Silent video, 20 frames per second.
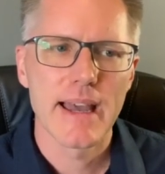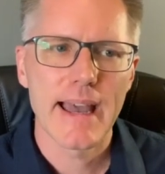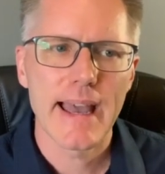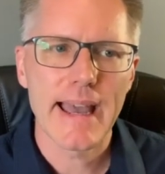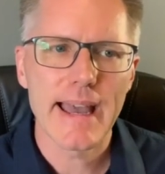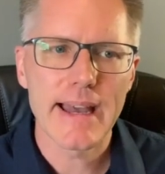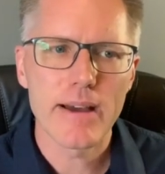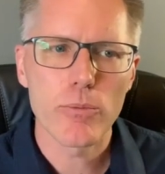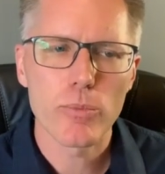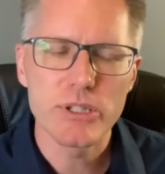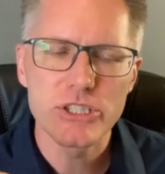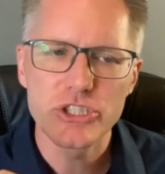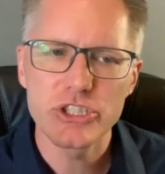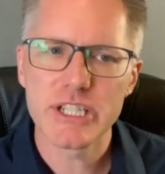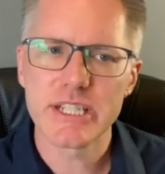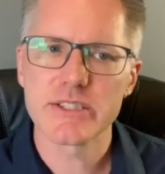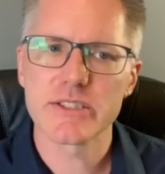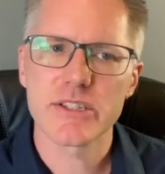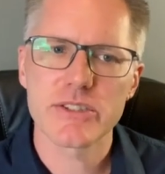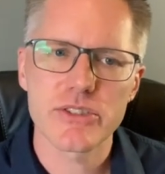And when
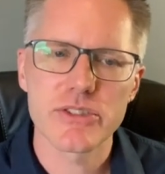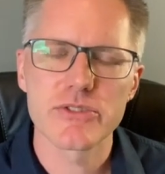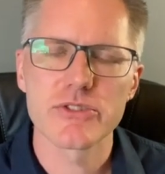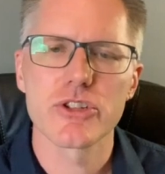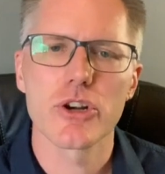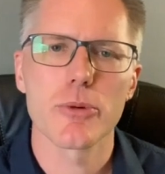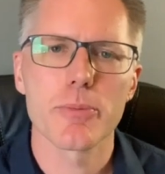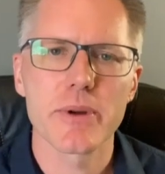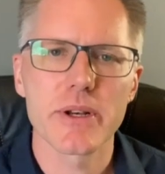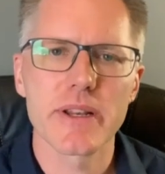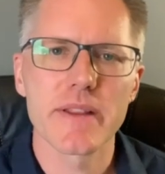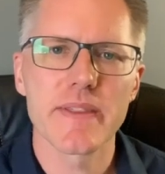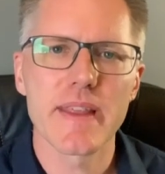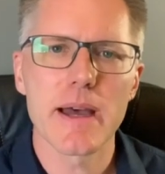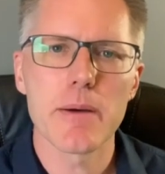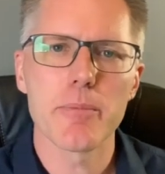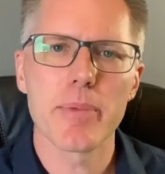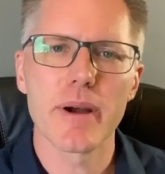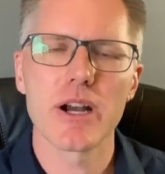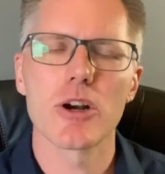Jesus interpreted
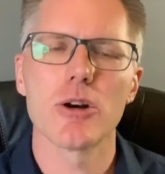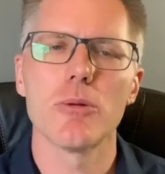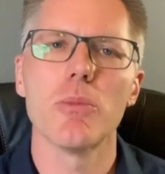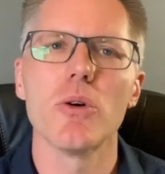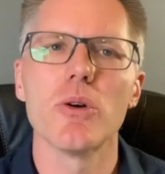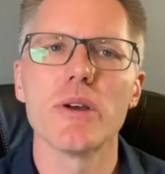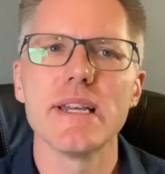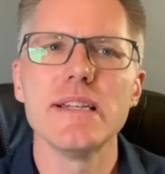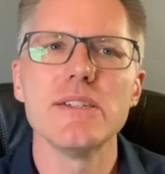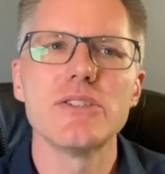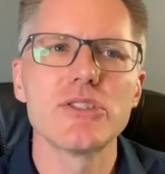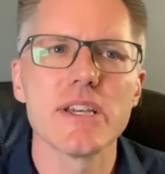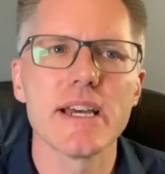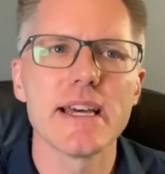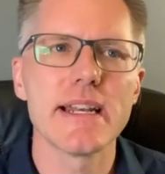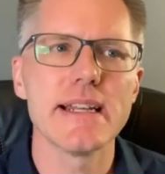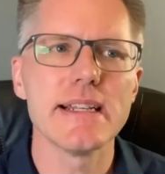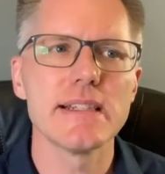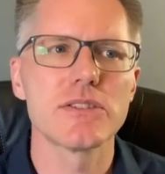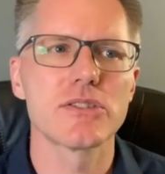that parable, he
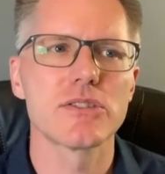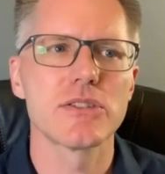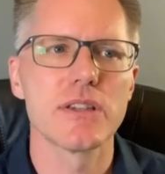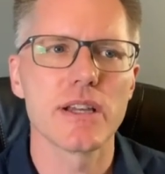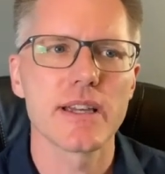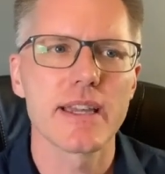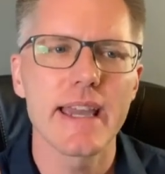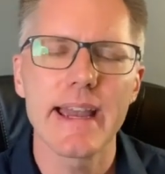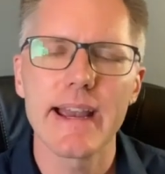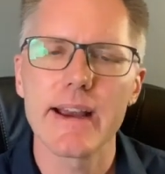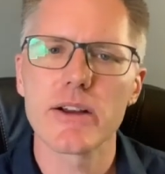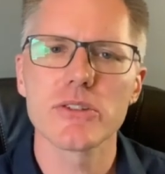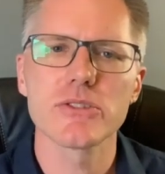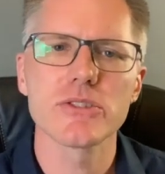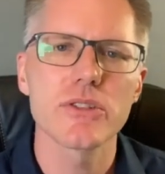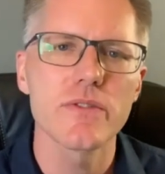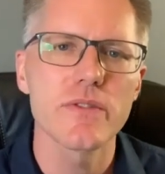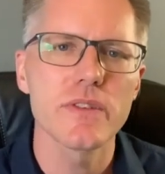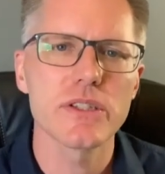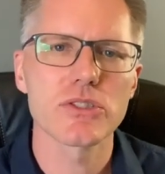said, it's the
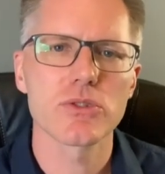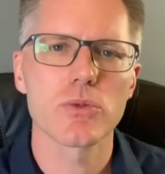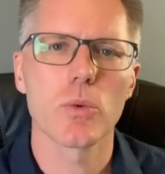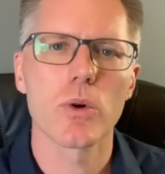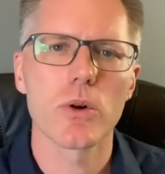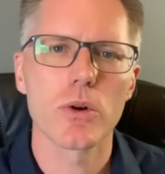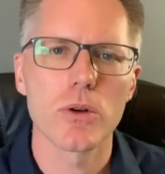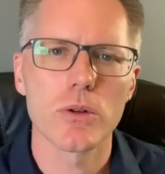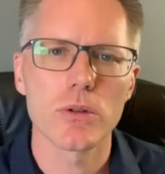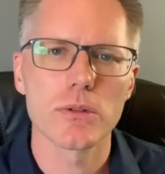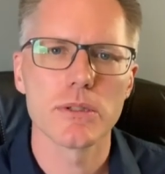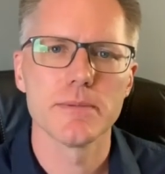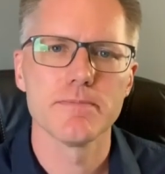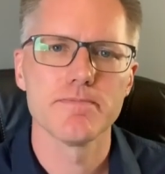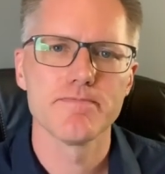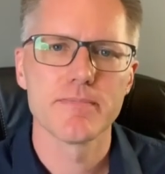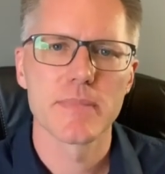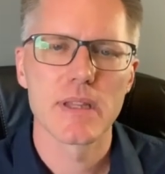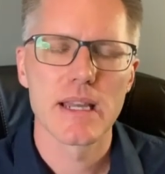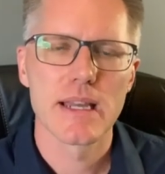cares of this world.
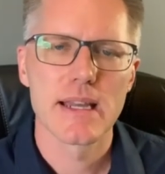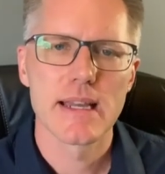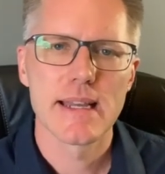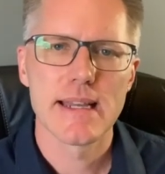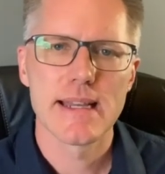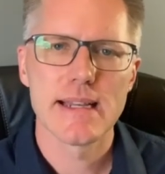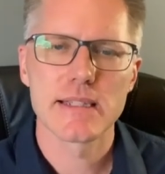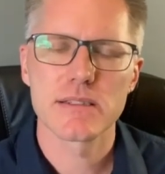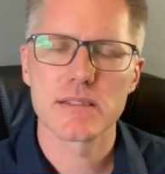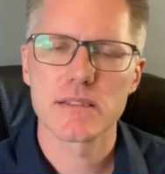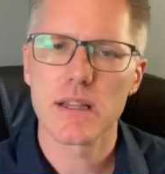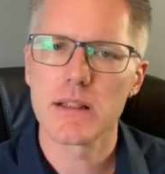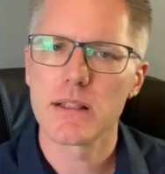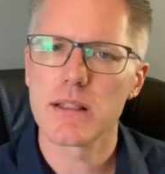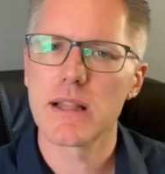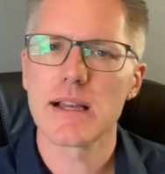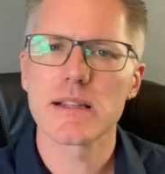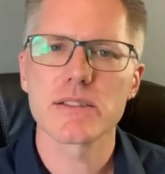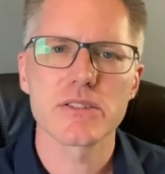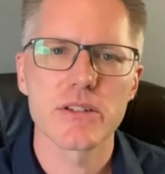It's the
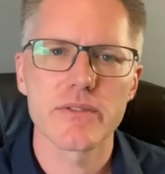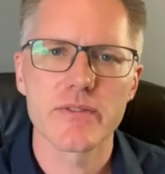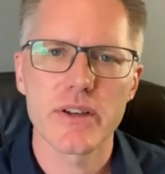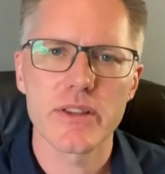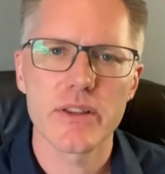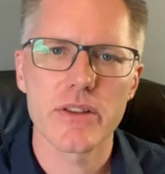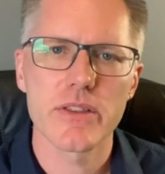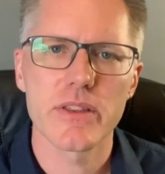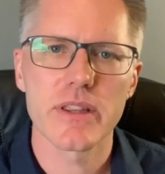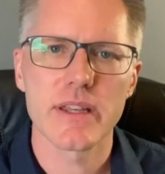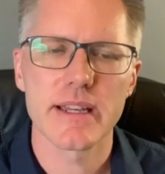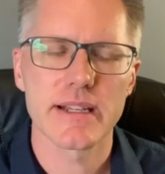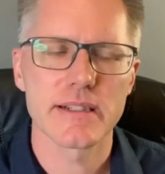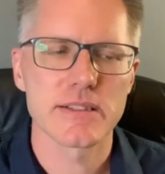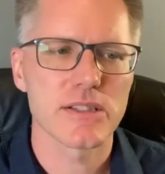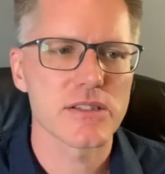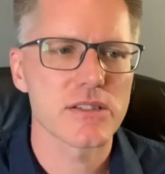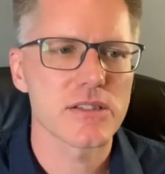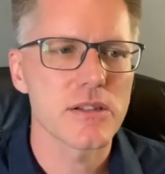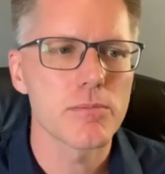lust of other
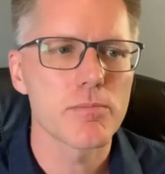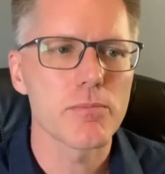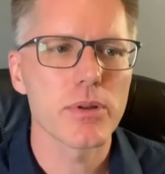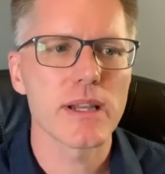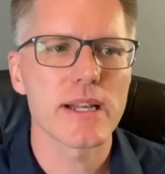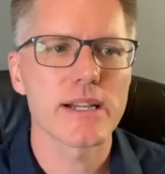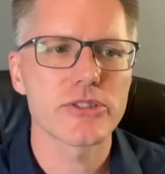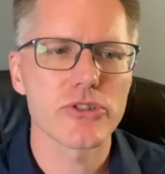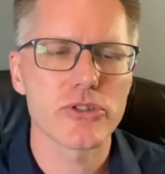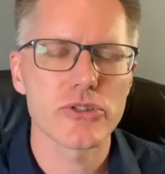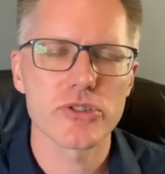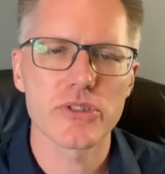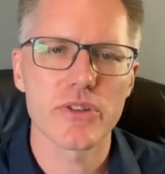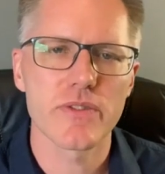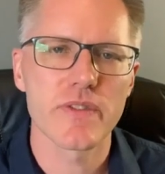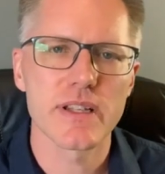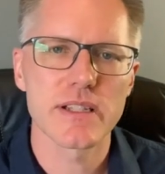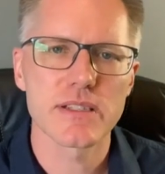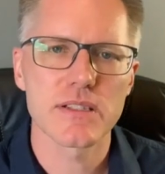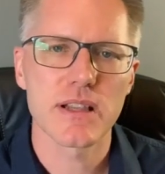things. It's the pleasures
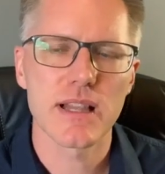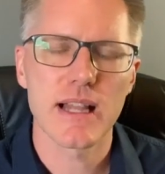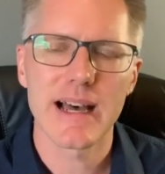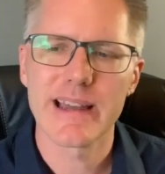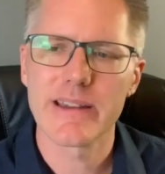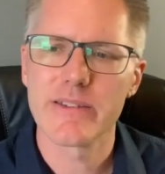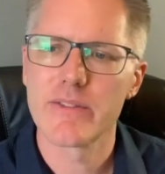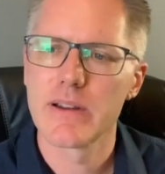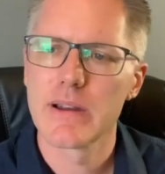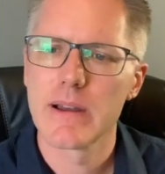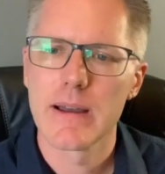of this life.